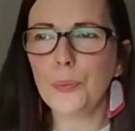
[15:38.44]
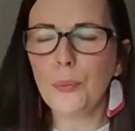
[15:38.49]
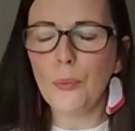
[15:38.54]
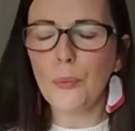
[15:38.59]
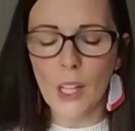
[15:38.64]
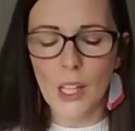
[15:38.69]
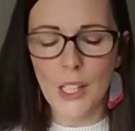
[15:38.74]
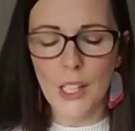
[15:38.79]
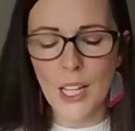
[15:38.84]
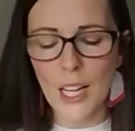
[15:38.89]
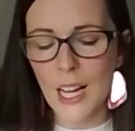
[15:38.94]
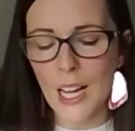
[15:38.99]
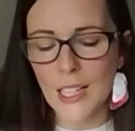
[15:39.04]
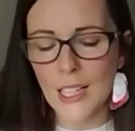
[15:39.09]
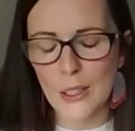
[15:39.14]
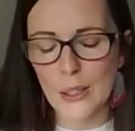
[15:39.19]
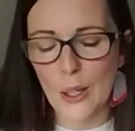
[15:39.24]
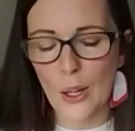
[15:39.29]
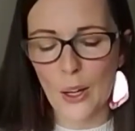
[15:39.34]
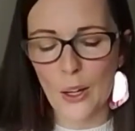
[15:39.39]
And I had a
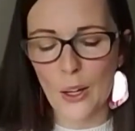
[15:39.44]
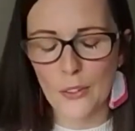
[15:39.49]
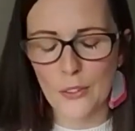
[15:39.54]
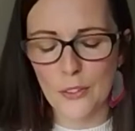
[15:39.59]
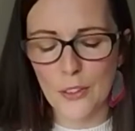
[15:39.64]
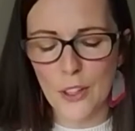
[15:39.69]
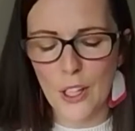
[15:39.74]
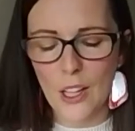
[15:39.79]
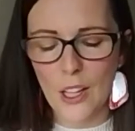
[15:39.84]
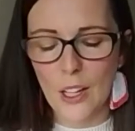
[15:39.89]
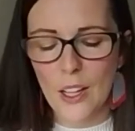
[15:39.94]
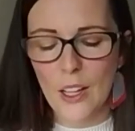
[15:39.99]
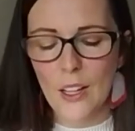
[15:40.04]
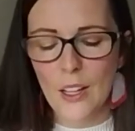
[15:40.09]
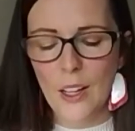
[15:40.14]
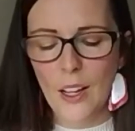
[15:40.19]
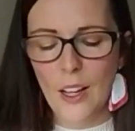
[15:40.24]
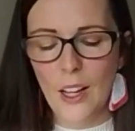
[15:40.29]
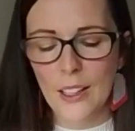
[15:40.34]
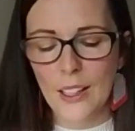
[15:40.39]
lot of,
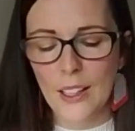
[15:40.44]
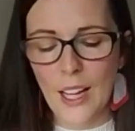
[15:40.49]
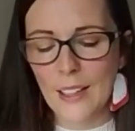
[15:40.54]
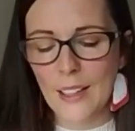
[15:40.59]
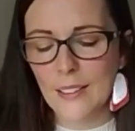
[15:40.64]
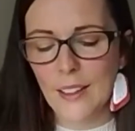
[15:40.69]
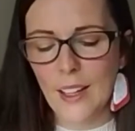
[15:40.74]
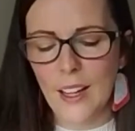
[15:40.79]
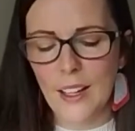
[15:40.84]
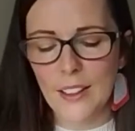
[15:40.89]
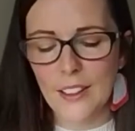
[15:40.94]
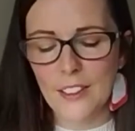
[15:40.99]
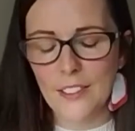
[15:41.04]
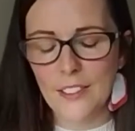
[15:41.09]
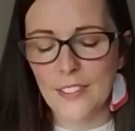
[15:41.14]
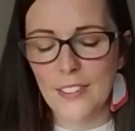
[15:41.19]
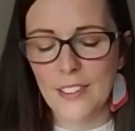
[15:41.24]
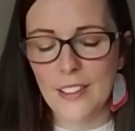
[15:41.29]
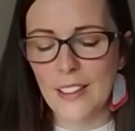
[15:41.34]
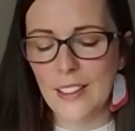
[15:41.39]
again, kind of
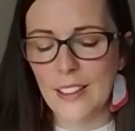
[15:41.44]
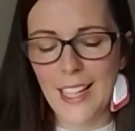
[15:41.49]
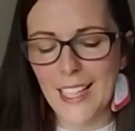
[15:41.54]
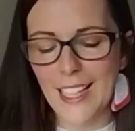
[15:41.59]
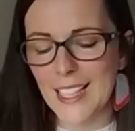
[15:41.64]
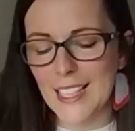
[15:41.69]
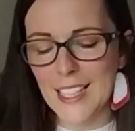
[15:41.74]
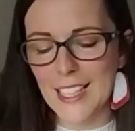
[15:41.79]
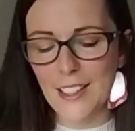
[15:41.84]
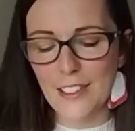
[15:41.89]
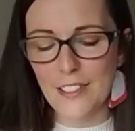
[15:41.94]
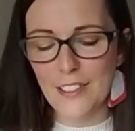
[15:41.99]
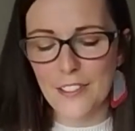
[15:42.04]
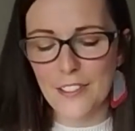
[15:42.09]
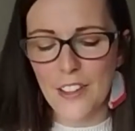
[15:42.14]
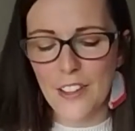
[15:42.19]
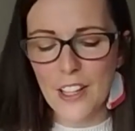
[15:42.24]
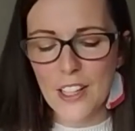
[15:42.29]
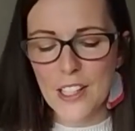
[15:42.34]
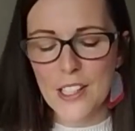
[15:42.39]
negative
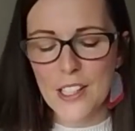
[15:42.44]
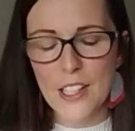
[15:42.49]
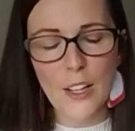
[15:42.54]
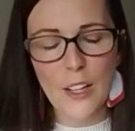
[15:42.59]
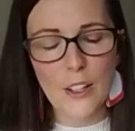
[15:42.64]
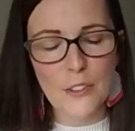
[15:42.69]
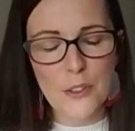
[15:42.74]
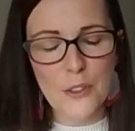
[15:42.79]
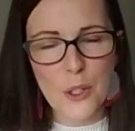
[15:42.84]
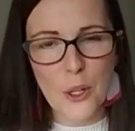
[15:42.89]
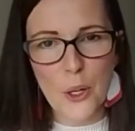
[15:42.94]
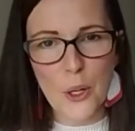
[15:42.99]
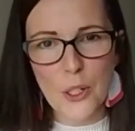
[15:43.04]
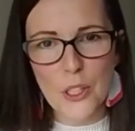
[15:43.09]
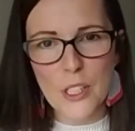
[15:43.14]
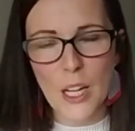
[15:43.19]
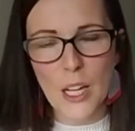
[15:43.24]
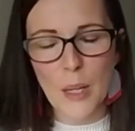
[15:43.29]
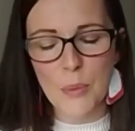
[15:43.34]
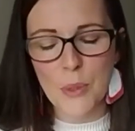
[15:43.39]
self-talk
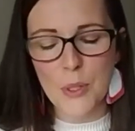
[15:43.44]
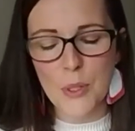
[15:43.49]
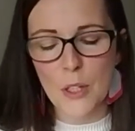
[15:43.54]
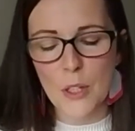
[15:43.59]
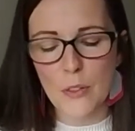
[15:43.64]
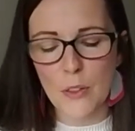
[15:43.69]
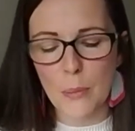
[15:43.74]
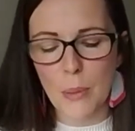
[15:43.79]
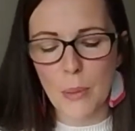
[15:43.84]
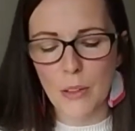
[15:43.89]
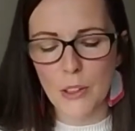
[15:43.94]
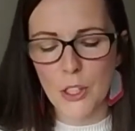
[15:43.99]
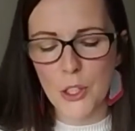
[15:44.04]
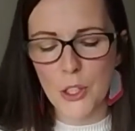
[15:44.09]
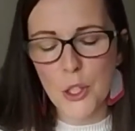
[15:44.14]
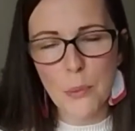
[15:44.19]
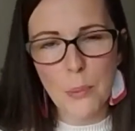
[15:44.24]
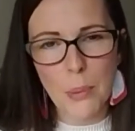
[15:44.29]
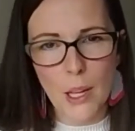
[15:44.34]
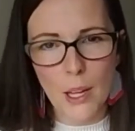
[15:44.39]
type stuff about, you
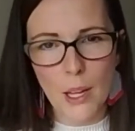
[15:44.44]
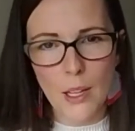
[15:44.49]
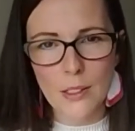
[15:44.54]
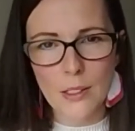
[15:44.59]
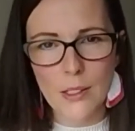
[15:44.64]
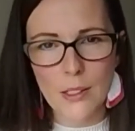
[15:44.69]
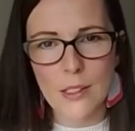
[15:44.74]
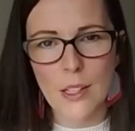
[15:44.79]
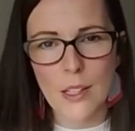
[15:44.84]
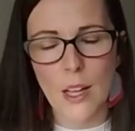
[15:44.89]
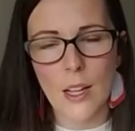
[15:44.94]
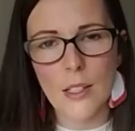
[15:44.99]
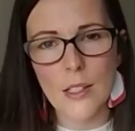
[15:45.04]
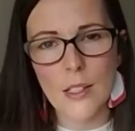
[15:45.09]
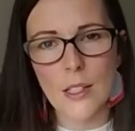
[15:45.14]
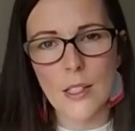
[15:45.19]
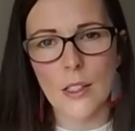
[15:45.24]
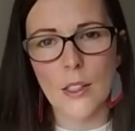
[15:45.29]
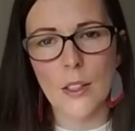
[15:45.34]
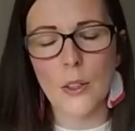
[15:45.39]
should be
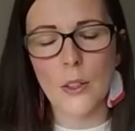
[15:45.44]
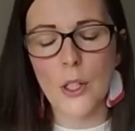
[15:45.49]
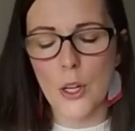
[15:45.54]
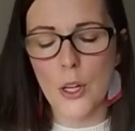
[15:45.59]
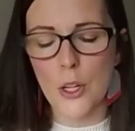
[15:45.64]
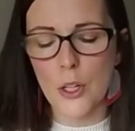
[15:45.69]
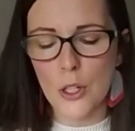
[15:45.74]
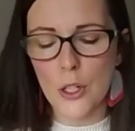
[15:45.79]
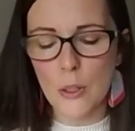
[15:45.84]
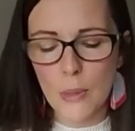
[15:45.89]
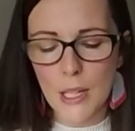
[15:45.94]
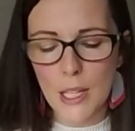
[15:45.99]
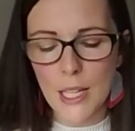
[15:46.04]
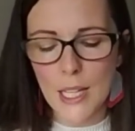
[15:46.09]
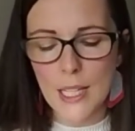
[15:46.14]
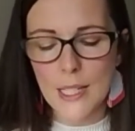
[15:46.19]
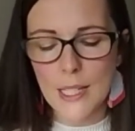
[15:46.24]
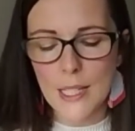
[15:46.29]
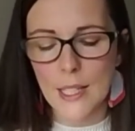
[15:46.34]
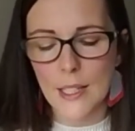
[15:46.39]
exercising, you should be
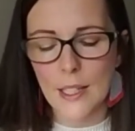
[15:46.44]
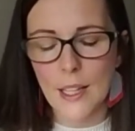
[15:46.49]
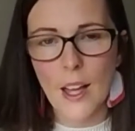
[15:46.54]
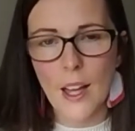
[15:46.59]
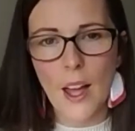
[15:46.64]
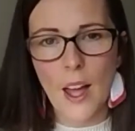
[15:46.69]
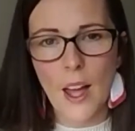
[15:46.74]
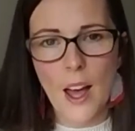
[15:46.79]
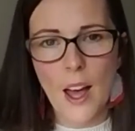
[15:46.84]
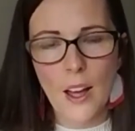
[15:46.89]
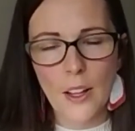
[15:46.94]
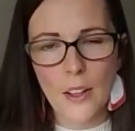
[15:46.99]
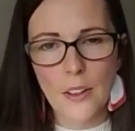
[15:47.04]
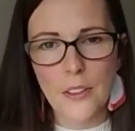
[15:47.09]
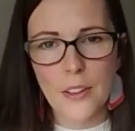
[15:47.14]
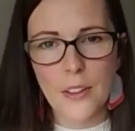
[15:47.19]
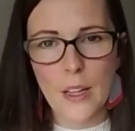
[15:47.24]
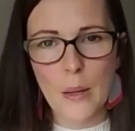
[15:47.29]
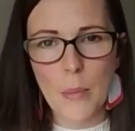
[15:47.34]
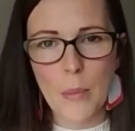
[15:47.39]
eating
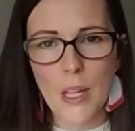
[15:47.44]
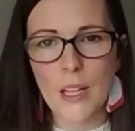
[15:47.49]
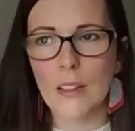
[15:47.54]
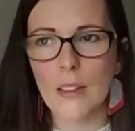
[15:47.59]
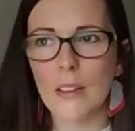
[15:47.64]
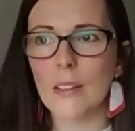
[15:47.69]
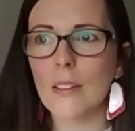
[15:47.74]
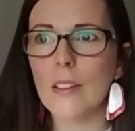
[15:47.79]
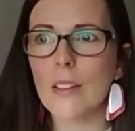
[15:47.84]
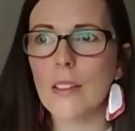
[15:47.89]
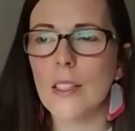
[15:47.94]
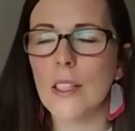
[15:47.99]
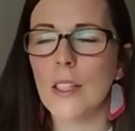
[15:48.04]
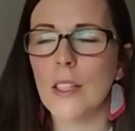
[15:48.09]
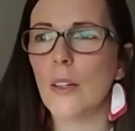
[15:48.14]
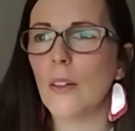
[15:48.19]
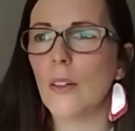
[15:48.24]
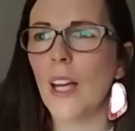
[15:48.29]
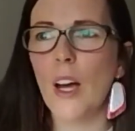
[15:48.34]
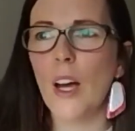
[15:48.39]
healthier meals,
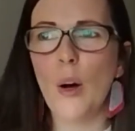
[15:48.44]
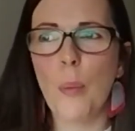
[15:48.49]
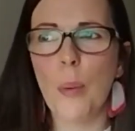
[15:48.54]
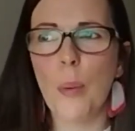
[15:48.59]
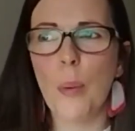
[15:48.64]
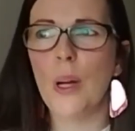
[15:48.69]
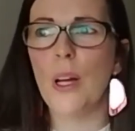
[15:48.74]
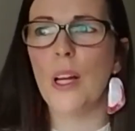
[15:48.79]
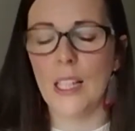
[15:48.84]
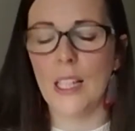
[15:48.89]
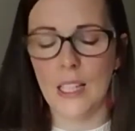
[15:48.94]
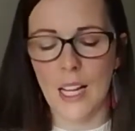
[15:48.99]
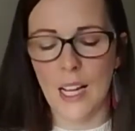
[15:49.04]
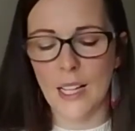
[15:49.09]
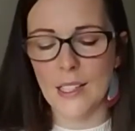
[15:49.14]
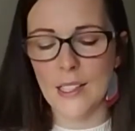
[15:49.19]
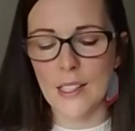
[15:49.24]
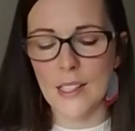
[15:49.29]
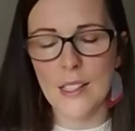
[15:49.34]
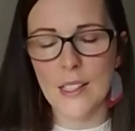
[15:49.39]
get up early and
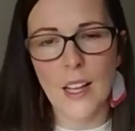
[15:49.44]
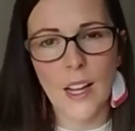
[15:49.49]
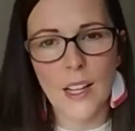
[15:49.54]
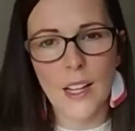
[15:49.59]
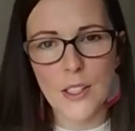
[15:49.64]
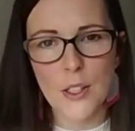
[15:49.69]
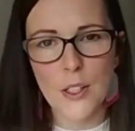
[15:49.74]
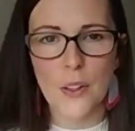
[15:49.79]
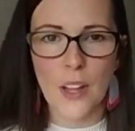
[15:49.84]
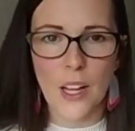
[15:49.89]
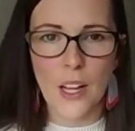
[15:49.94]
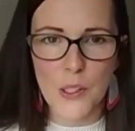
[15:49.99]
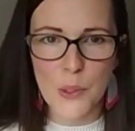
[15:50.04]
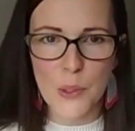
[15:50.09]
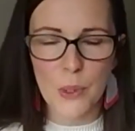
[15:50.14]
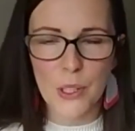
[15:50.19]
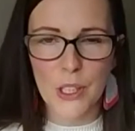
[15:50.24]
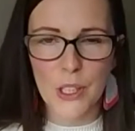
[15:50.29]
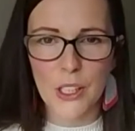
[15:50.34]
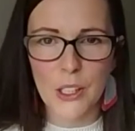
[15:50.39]
exercise, that's
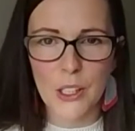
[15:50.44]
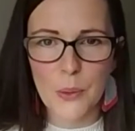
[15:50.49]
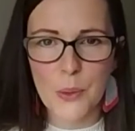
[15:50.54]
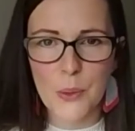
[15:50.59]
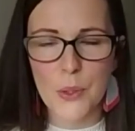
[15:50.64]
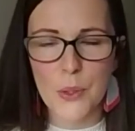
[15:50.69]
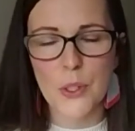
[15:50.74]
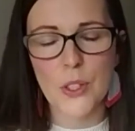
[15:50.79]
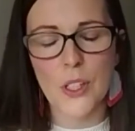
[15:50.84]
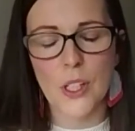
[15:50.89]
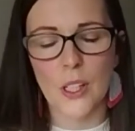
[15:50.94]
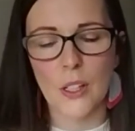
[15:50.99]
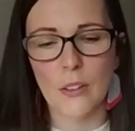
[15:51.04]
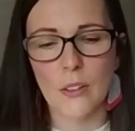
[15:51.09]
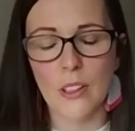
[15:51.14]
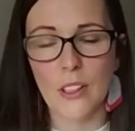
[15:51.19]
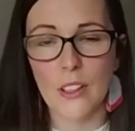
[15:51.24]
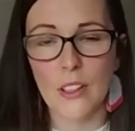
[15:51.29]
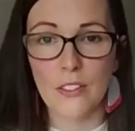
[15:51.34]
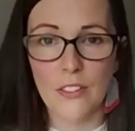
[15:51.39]
what you used to do.
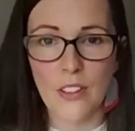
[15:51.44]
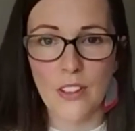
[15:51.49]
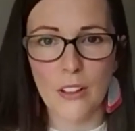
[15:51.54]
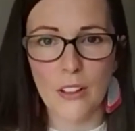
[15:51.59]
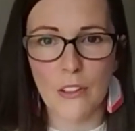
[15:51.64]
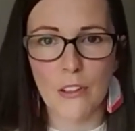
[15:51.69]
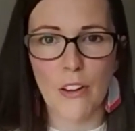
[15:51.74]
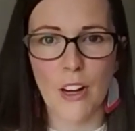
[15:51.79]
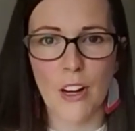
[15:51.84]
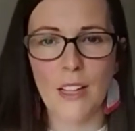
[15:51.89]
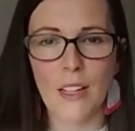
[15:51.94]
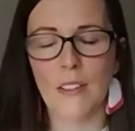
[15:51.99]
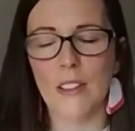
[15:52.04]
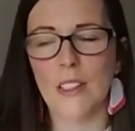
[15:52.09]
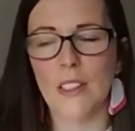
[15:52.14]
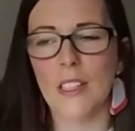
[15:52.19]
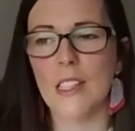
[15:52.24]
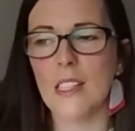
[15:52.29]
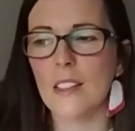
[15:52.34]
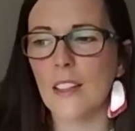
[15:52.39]
You felt great when
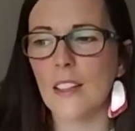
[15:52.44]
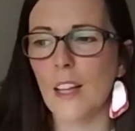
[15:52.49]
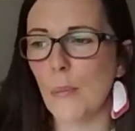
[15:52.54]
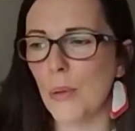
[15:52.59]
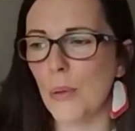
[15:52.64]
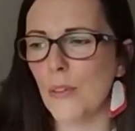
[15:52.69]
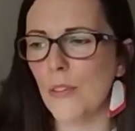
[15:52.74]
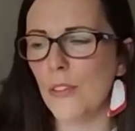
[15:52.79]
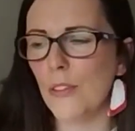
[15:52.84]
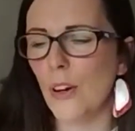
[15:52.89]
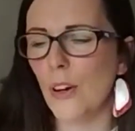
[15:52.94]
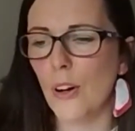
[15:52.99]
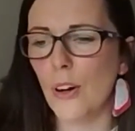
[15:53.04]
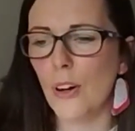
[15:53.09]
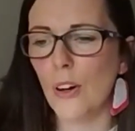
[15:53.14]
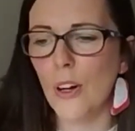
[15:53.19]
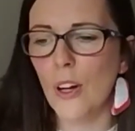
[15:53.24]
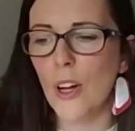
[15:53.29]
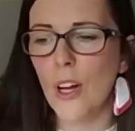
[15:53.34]
you did that before.